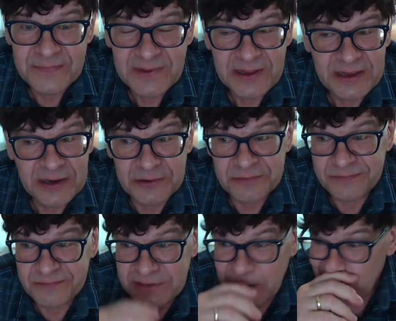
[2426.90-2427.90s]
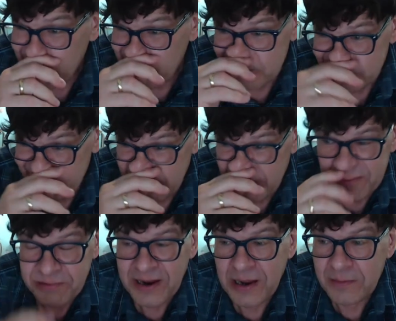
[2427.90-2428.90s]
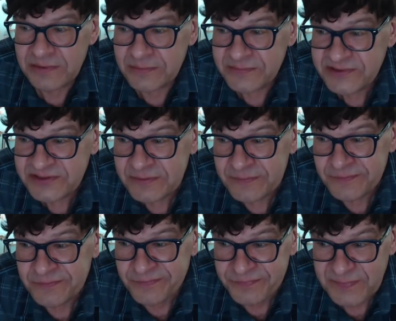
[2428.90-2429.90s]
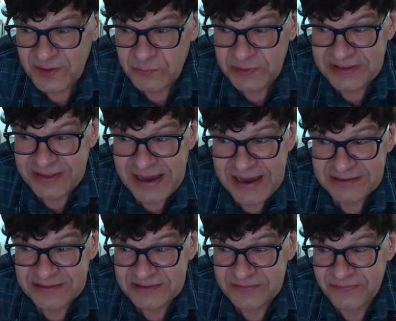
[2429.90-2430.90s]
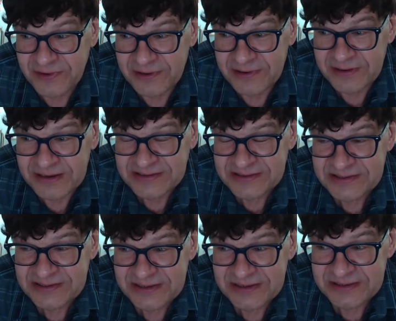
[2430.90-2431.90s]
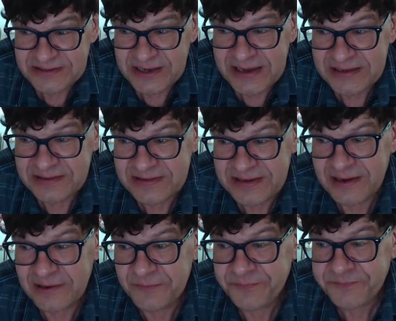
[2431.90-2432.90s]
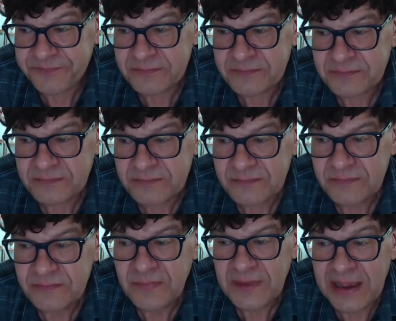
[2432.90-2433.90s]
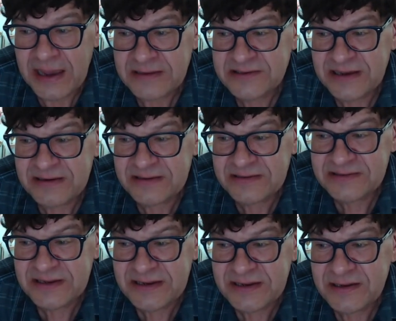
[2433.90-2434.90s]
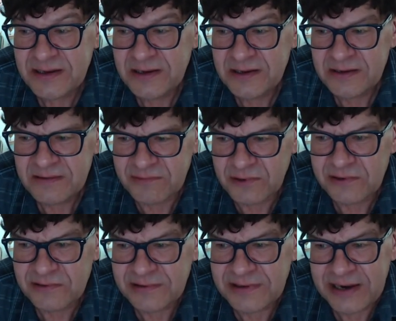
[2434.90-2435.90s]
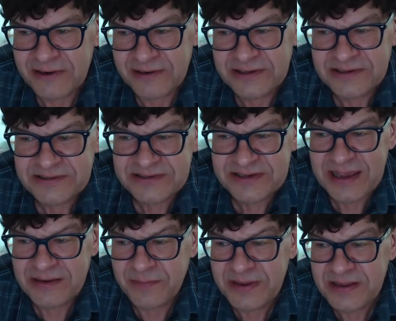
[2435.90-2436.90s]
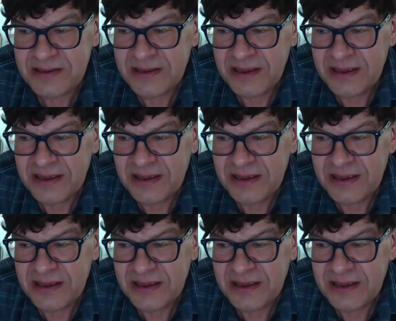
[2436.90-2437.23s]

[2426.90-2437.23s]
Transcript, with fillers: you know, no no problems with that as far as as I can tell. Outside of the city, rural areas can be